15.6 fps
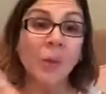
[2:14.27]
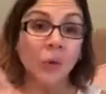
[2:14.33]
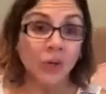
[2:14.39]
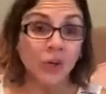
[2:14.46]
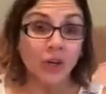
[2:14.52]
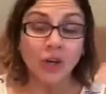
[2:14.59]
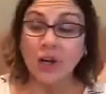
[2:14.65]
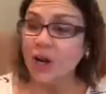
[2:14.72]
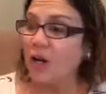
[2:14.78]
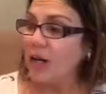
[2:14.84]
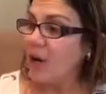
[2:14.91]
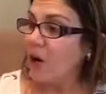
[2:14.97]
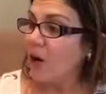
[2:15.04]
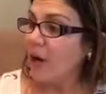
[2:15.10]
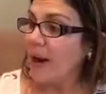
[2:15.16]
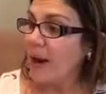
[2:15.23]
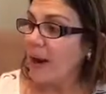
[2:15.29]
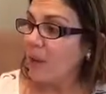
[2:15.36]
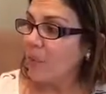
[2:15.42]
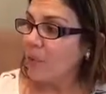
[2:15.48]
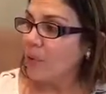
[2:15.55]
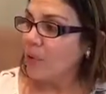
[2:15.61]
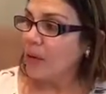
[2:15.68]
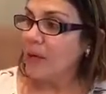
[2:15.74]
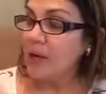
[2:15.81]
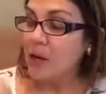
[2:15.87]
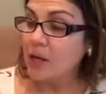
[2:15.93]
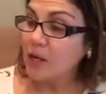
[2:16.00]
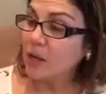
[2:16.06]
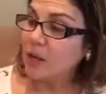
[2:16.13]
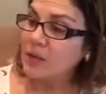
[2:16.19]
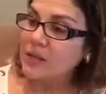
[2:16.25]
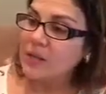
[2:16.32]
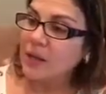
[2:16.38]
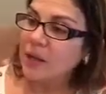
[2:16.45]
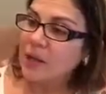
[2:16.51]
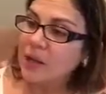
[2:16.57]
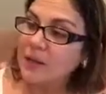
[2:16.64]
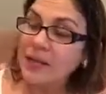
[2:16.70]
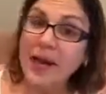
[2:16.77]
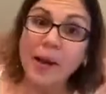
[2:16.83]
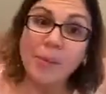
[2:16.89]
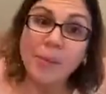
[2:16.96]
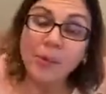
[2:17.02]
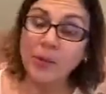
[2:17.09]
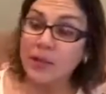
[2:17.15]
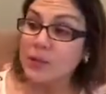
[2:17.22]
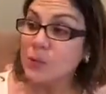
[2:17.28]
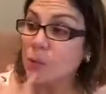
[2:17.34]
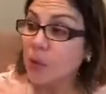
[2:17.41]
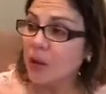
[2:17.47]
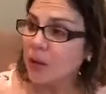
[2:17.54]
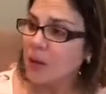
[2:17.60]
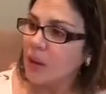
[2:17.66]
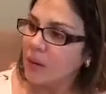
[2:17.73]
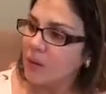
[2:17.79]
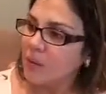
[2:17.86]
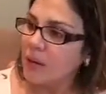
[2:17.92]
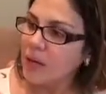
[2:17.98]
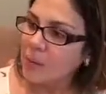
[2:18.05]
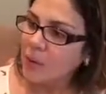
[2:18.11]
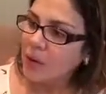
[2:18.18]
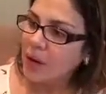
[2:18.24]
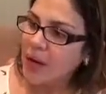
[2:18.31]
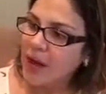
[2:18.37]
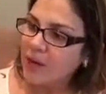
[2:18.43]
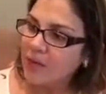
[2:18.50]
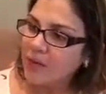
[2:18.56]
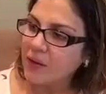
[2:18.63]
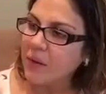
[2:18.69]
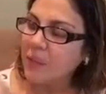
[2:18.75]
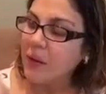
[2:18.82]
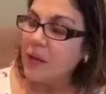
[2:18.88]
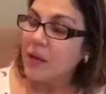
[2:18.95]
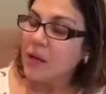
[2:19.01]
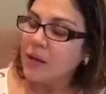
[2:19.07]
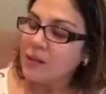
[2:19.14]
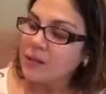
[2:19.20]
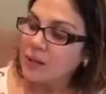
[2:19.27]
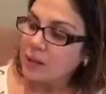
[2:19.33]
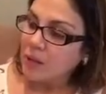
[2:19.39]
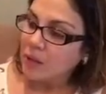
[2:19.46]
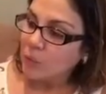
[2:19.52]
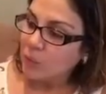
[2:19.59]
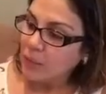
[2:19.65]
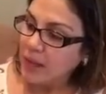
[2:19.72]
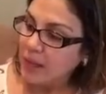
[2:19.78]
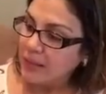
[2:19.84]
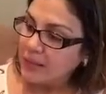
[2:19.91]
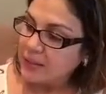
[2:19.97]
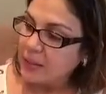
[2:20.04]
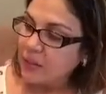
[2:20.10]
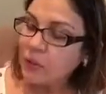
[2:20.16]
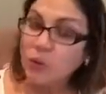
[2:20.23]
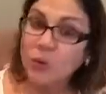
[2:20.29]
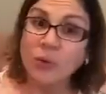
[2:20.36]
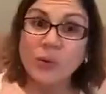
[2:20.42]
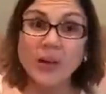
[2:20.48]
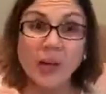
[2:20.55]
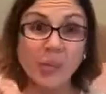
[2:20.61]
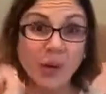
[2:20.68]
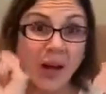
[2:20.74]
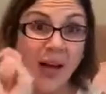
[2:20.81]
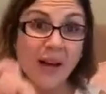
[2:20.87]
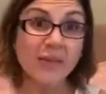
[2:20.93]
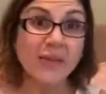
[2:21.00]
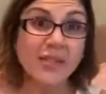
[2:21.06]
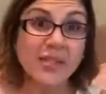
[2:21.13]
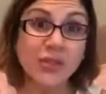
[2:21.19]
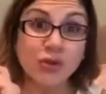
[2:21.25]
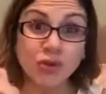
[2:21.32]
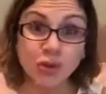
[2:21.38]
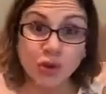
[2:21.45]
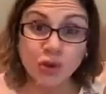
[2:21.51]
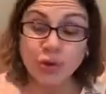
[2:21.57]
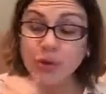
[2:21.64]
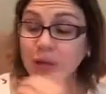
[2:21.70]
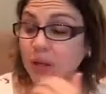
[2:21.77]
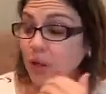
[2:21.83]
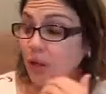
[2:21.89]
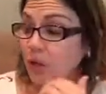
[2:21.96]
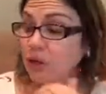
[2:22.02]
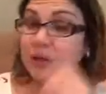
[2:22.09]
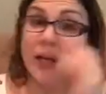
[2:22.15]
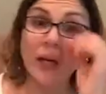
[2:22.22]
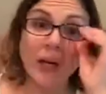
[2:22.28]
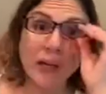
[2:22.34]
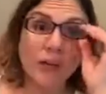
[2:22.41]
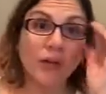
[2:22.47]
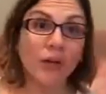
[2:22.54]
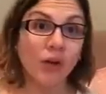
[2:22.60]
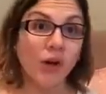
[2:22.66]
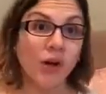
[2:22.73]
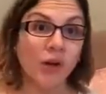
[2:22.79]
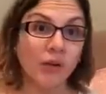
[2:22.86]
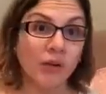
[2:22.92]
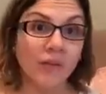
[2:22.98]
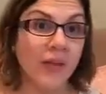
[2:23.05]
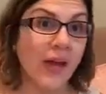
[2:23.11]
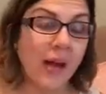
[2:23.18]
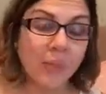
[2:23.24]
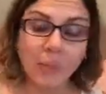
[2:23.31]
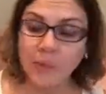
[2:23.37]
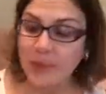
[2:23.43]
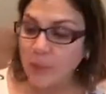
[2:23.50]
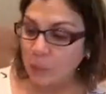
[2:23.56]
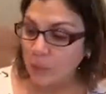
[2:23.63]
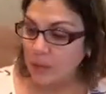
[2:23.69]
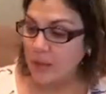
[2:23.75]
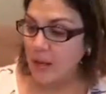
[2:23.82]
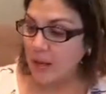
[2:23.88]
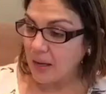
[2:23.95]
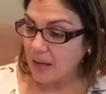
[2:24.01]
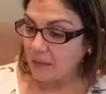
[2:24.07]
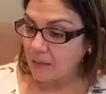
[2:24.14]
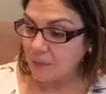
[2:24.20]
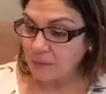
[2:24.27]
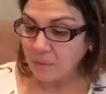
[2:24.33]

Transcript: we're gonna cut our apple, and here's the apple is what color, and I'm gonna have him see a red, yellow, or green. I'm gonna have him circle the color of the apple that we have.